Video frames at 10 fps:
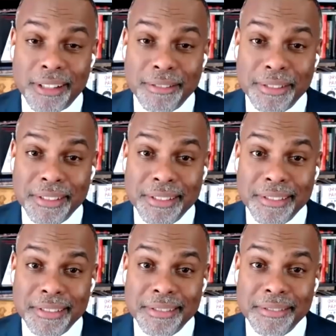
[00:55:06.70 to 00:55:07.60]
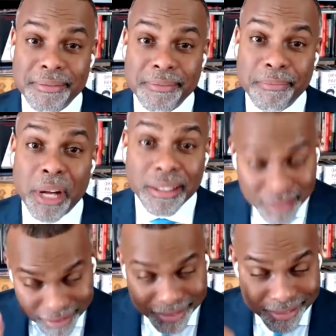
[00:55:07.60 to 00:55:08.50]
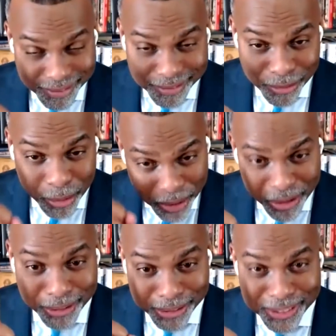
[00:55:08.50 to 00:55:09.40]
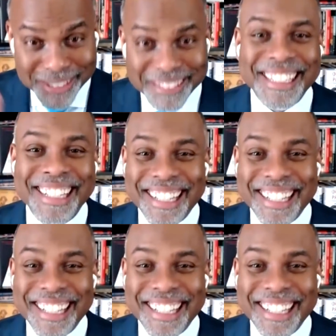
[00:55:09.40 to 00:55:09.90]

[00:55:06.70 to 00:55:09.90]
yourselves. But we're miracles.